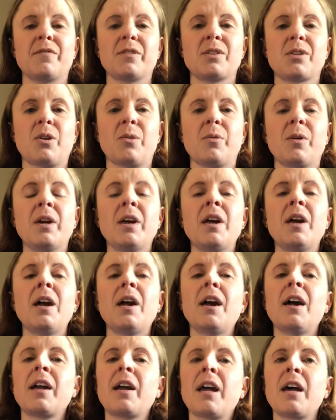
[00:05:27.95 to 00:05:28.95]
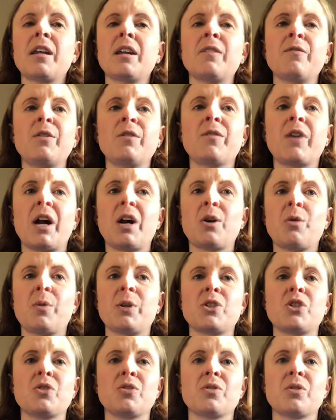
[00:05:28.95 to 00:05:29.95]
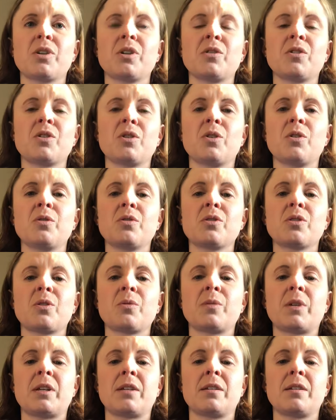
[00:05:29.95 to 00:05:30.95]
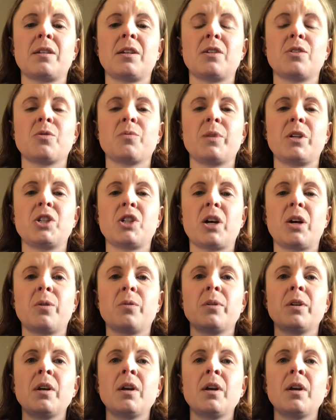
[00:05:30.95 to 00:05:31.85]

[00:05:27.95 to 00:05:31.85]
So again, if you've got questions or concerns, don't hesitate to reach out.